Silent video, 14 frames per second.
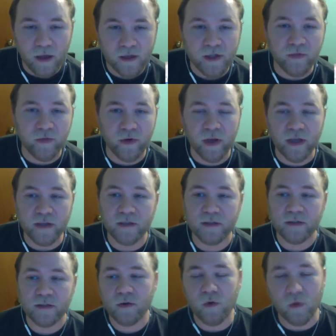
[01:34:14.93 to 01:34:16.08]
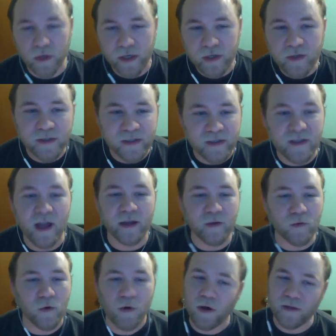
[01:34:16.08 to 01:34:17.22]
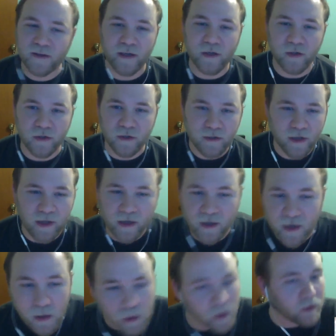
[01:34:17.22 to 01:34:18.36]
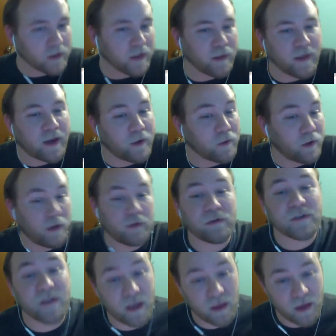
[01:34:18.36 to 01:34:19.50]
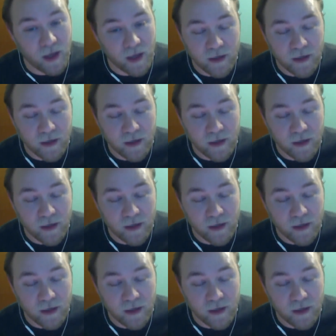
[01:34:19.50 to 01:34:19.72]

phrase correlation does not equal causation and clearly they don't understand that